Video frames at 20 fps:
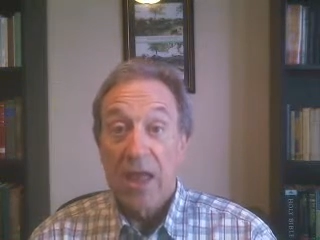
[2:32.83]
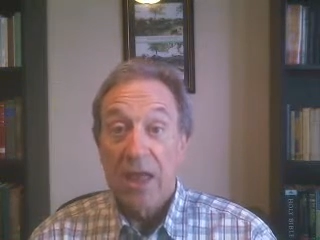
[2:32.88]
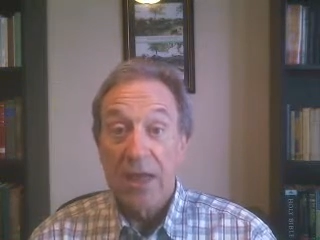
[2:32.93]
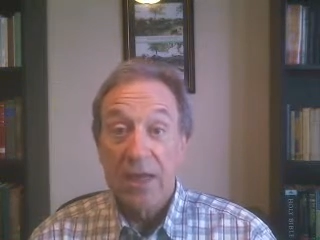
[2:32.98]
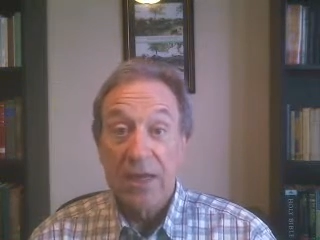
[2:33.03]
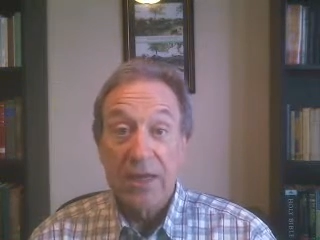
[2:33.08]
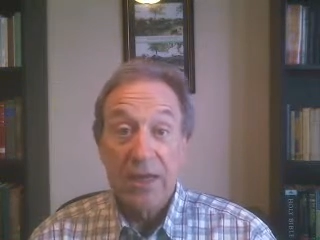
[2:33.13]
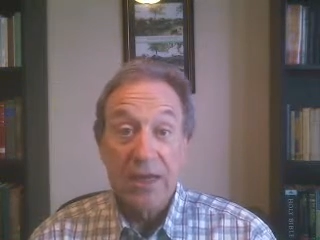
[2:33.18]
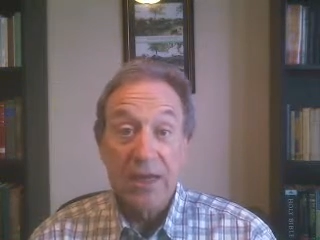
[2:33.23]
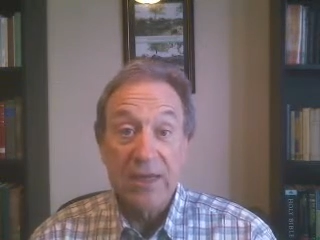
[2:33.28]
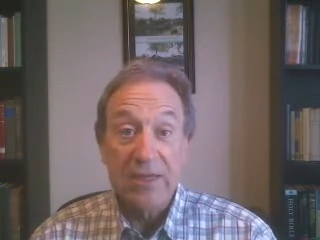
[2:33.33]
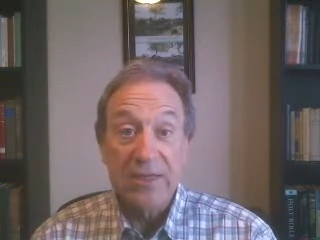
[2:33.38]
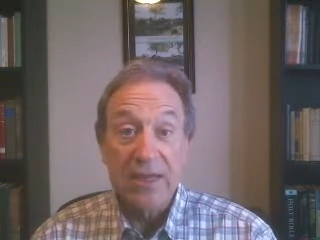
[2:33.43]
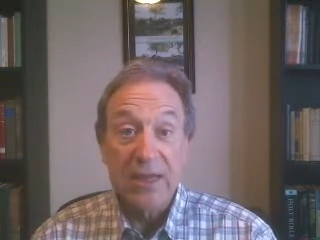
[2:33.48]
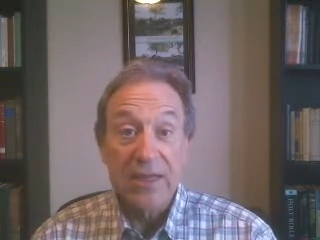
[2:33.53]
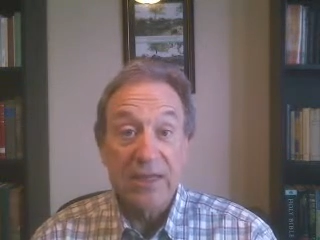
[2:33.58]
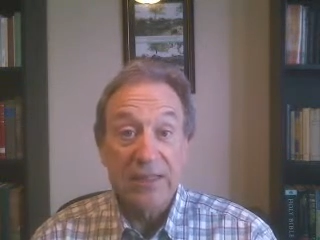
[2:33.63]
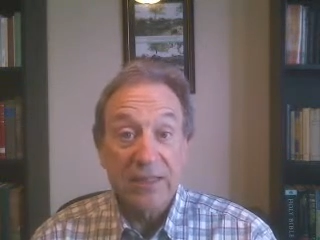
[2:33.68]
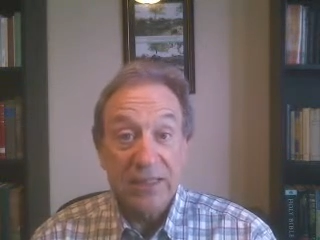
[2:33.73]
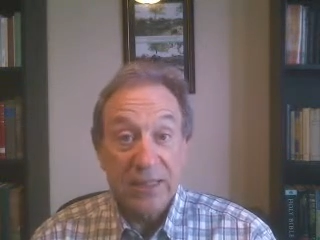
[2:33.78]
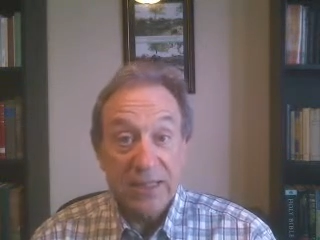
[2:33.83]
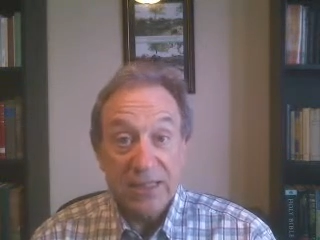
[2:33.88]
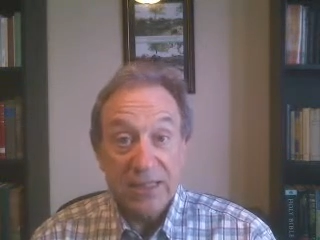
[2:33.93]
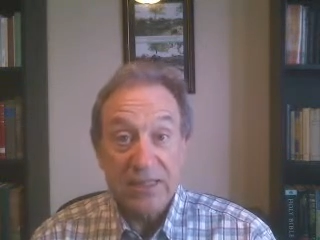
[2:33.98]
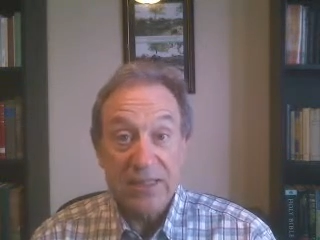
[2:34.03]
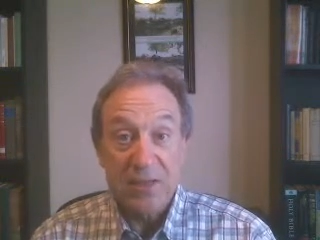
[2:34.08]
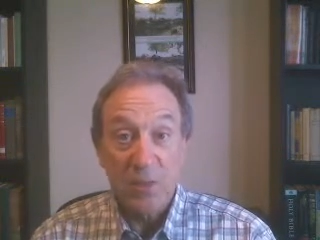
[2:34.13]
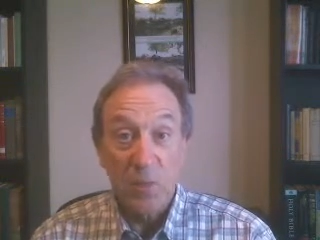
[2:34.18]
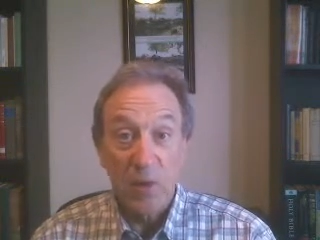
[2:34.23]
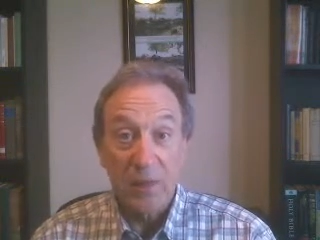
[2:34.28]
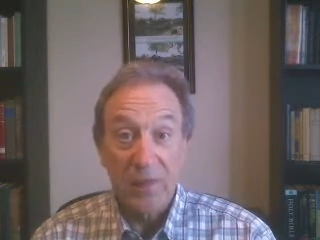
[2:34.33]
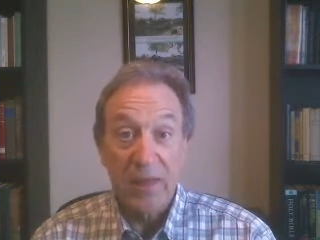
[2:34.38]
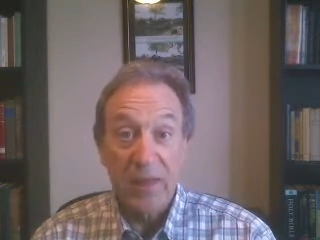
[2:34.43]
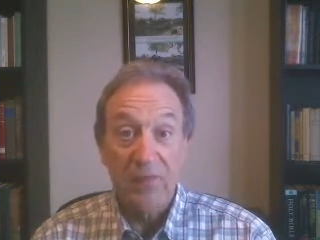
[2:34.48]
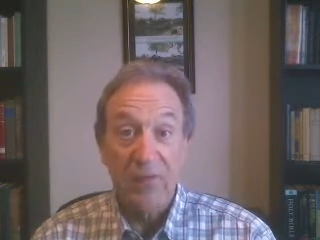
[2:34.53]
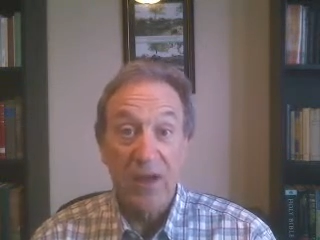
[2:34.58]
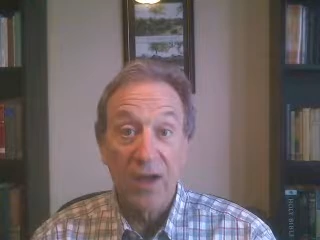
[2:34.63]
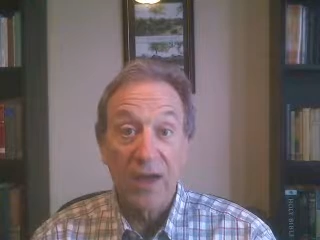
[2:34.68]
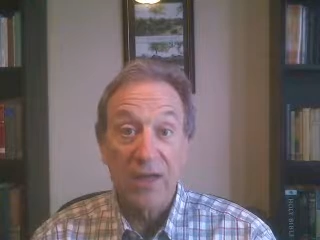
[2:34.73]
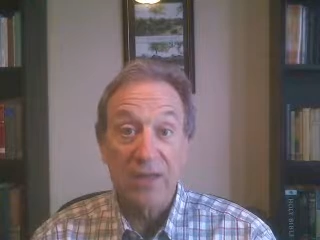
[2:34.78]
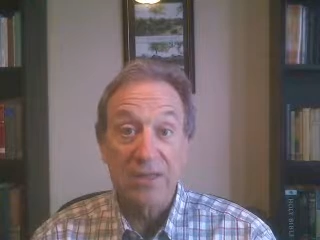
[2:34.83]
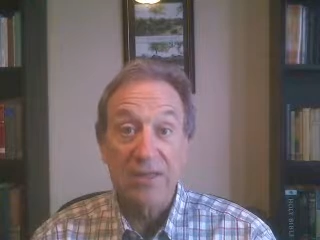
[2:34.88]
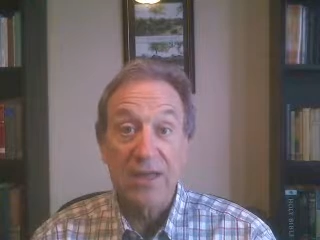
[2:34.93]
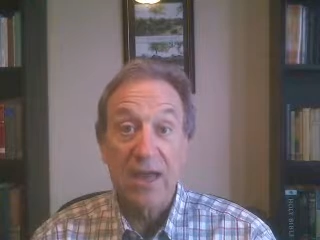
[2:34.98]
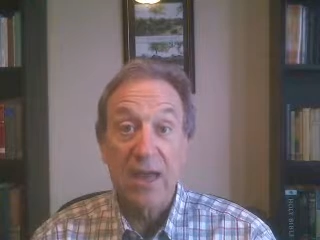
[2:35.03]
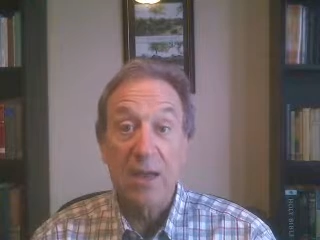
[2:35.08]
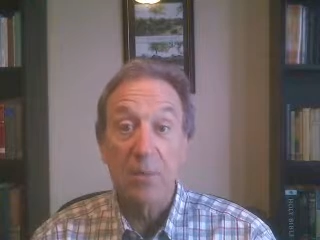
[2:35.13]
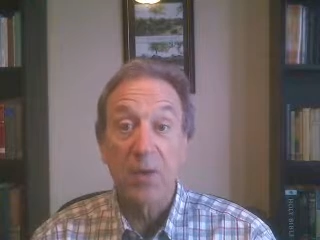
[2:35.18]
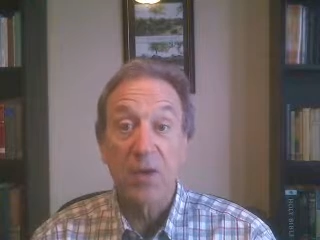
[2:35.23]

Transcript: he, he said, listen to what they've got to say,